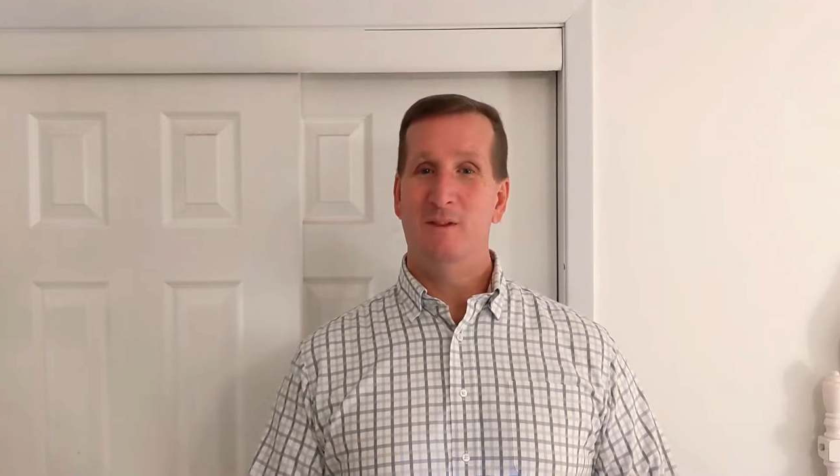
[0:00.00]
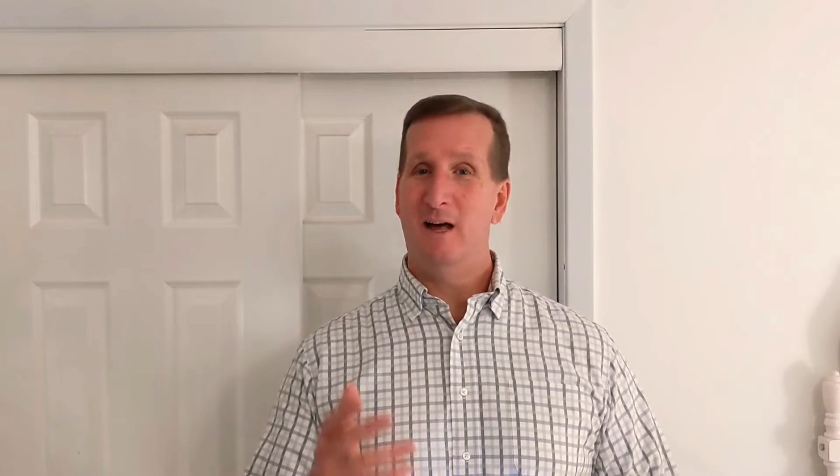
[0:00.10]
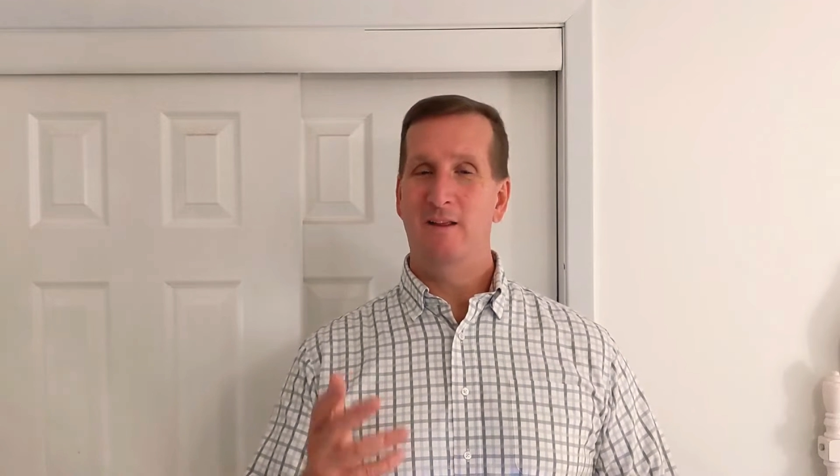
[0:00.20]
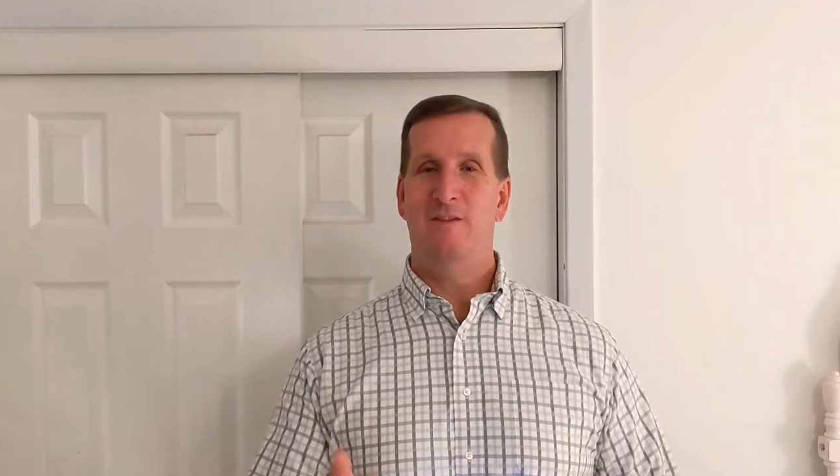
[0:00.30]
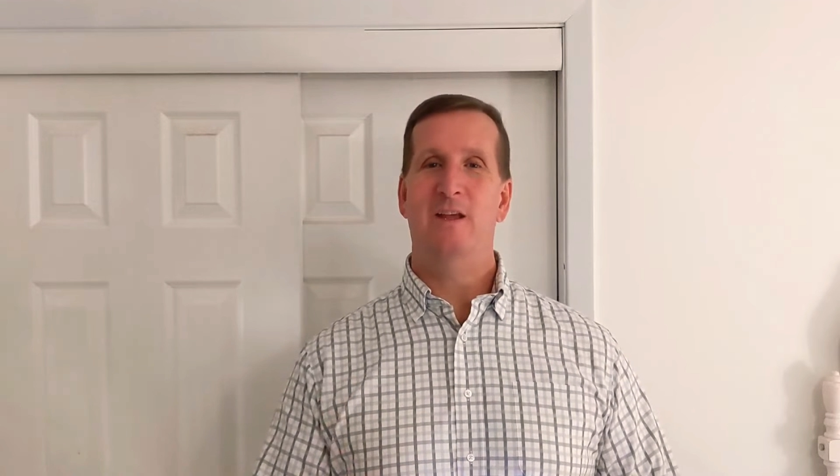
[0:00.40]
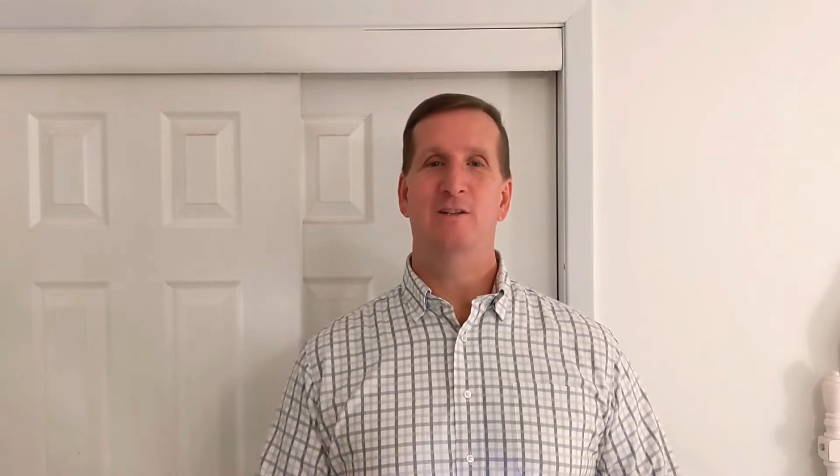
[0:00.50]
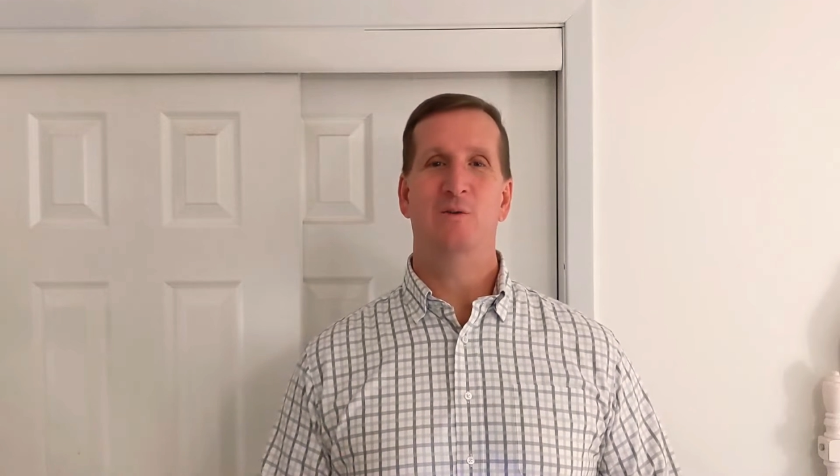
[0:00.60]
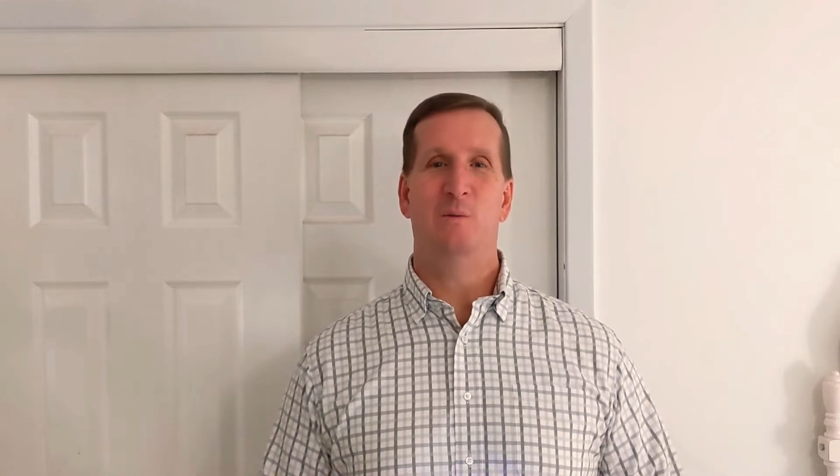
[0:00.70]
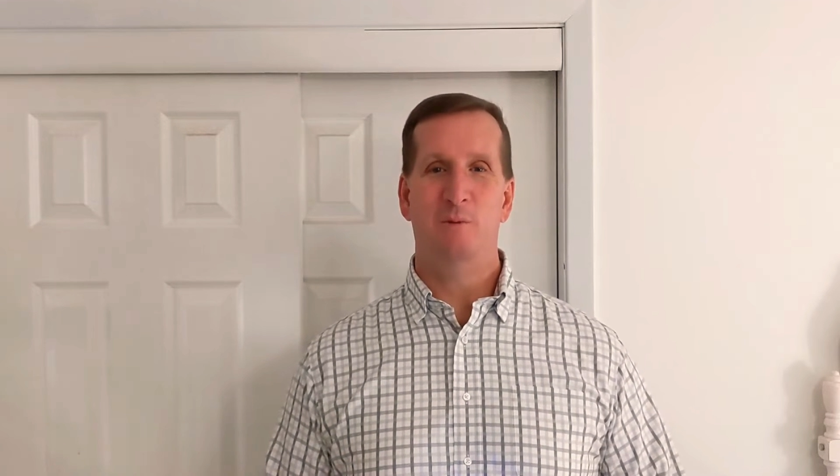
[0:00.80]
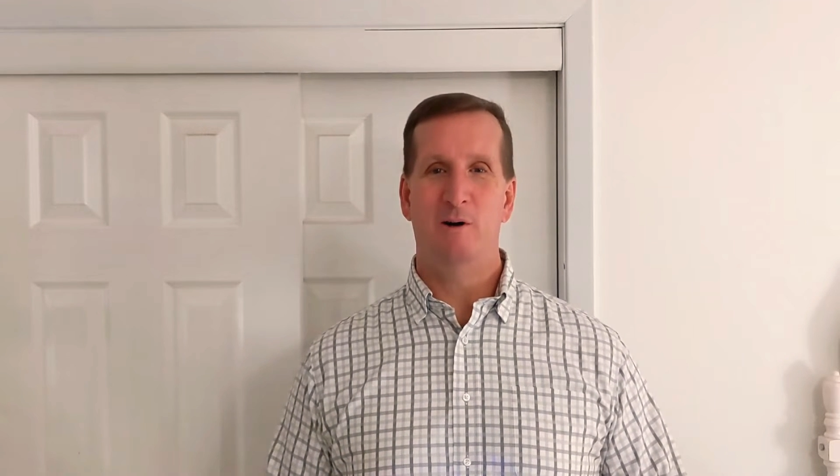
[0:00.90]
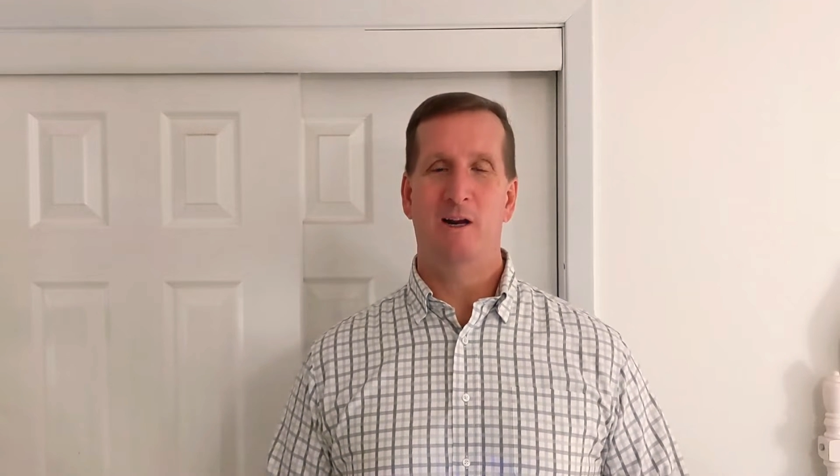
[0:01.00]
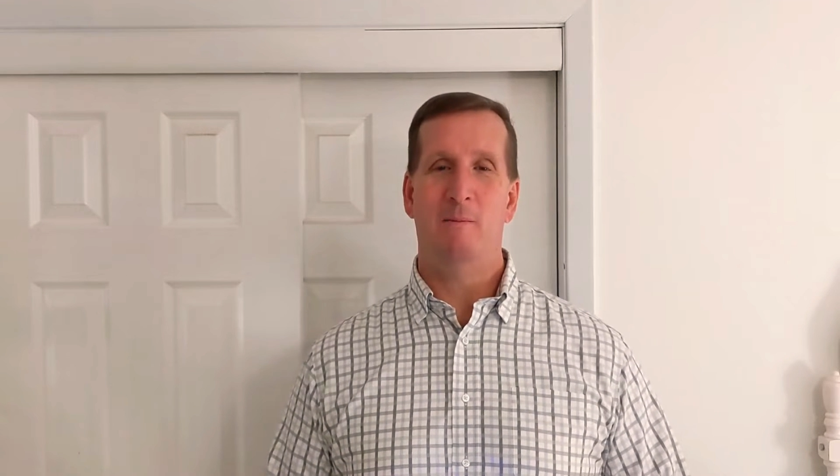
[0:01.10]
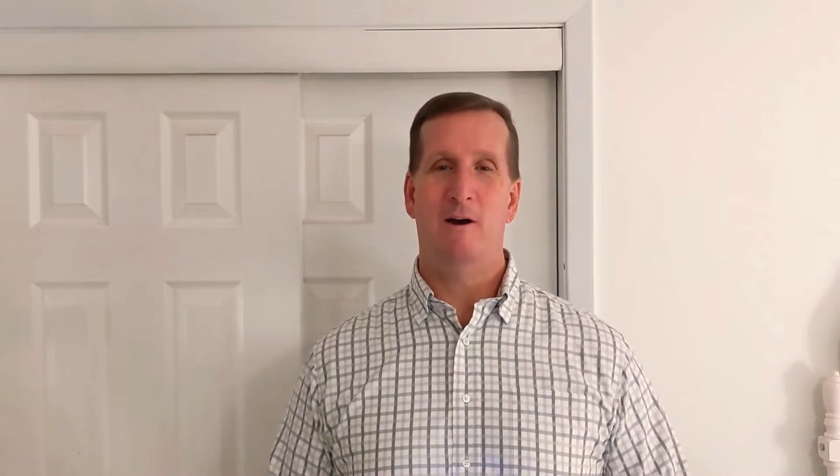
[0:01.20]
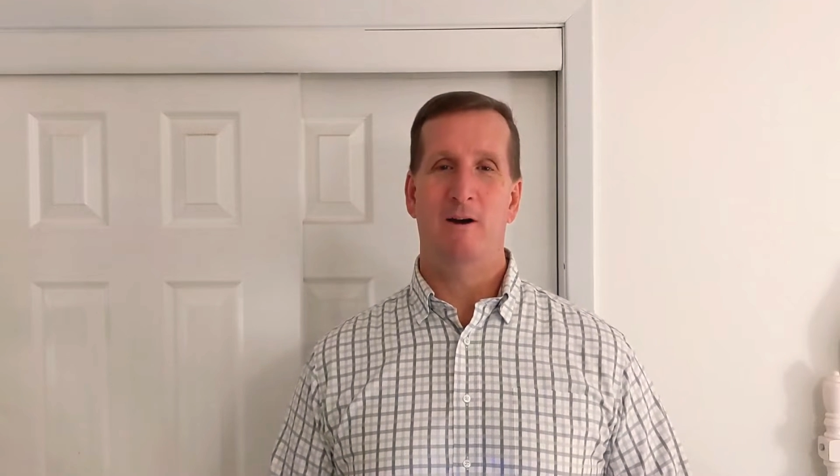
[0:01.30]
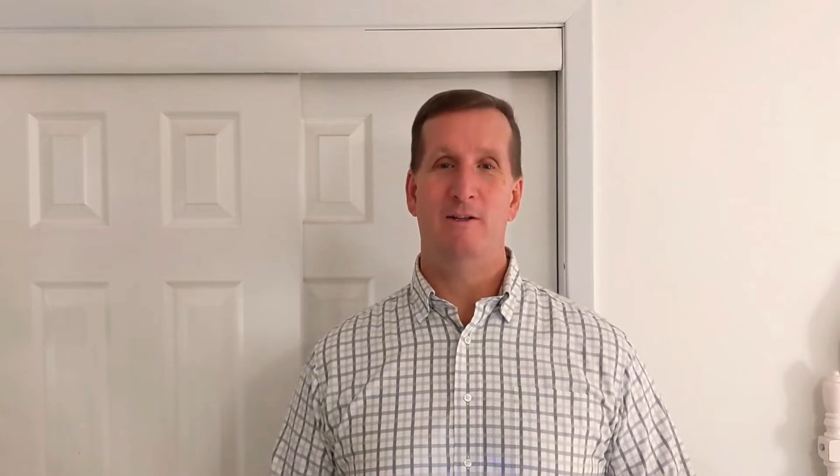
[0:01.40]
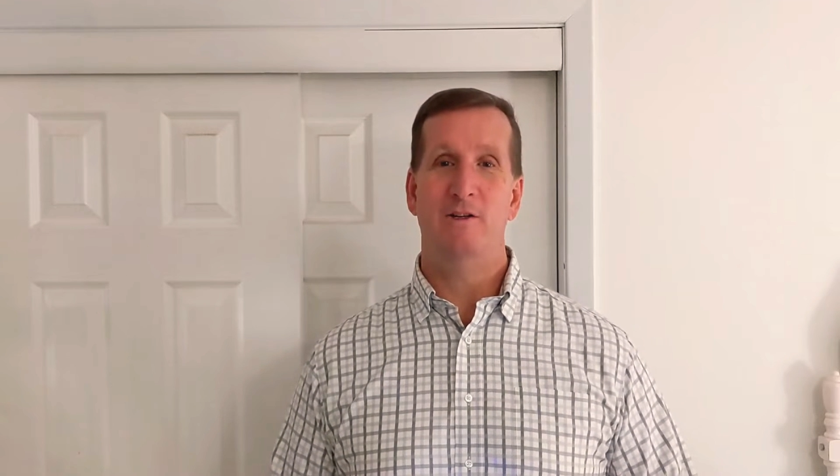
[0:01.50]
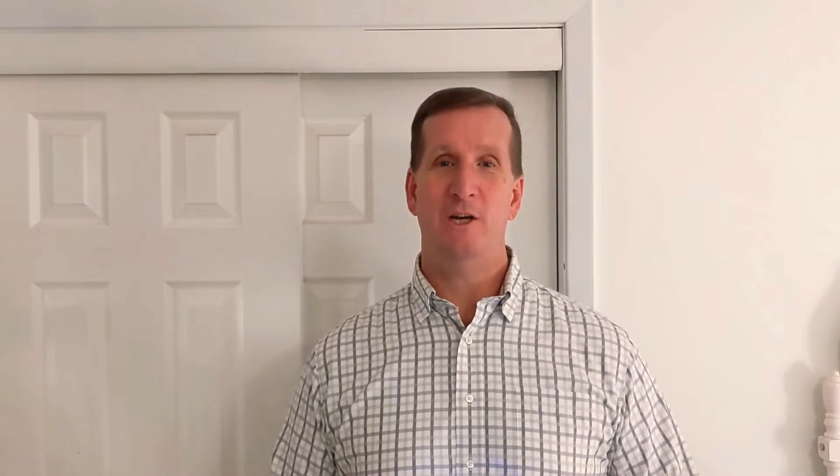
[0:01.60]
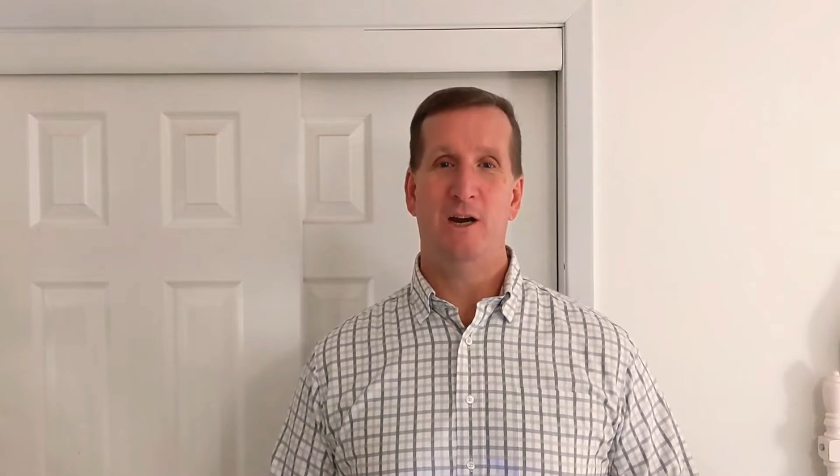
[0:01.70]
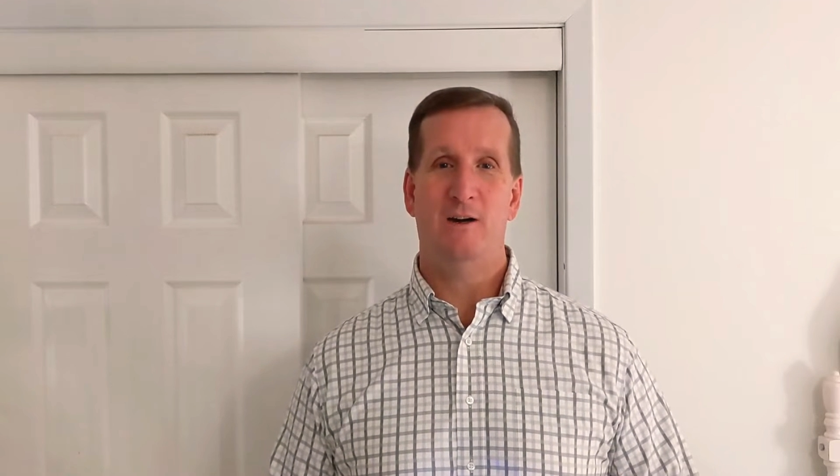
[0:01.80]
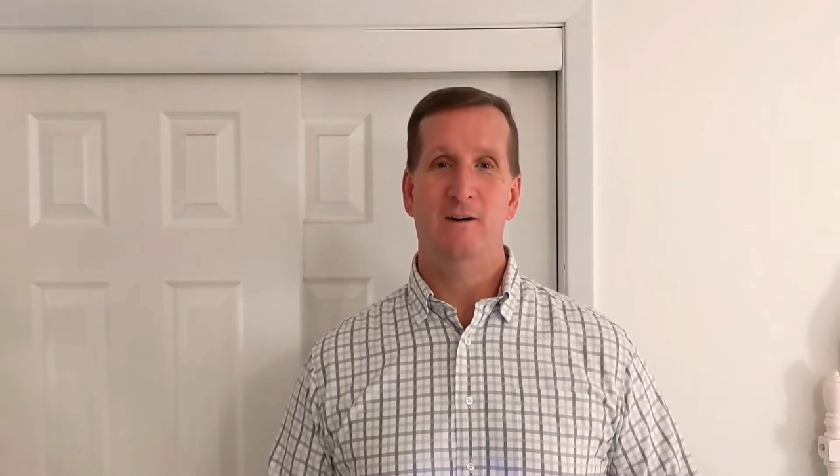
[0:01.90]
a lot of things that were burning on my heart to
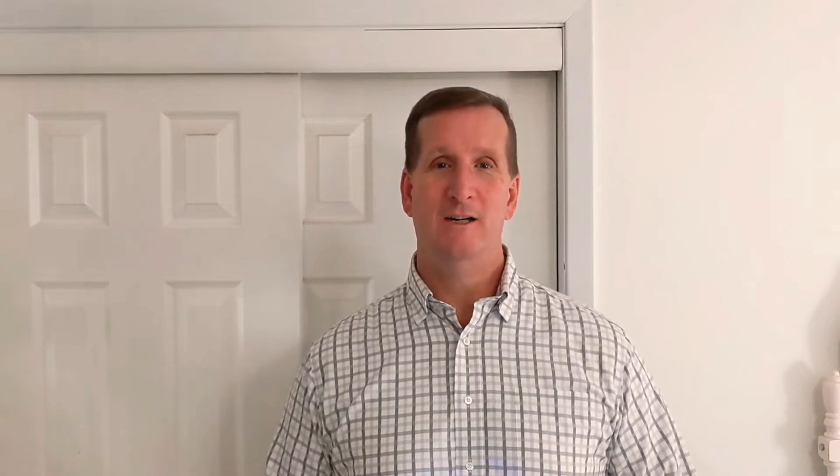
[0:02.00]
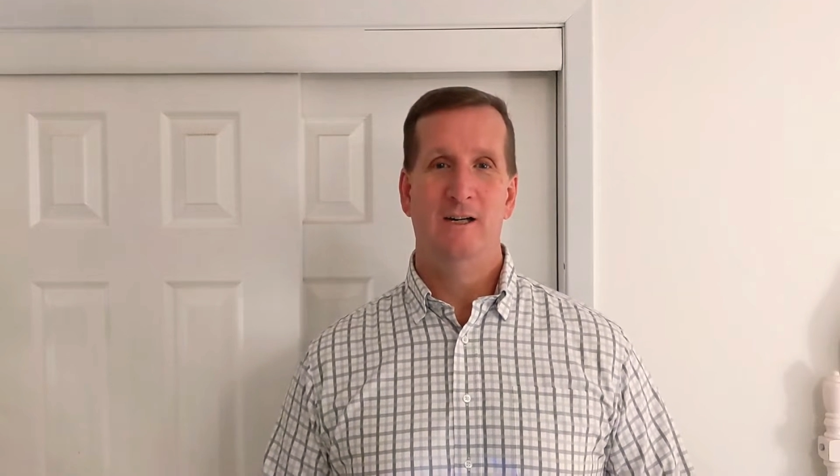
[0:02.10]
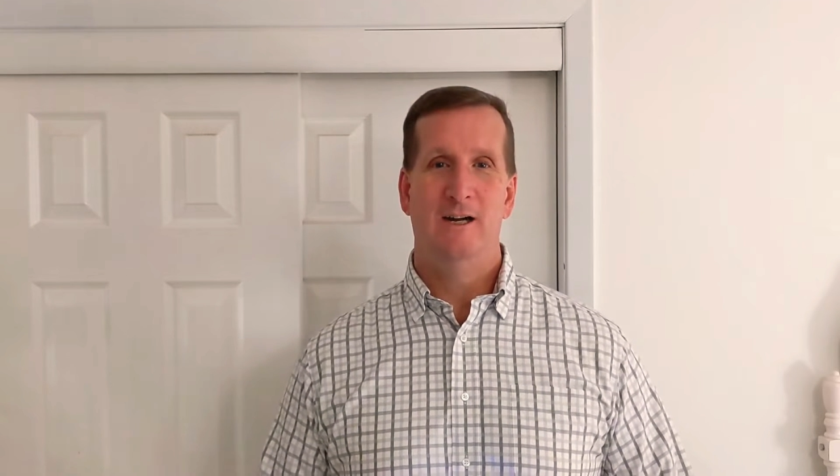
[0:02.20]
share.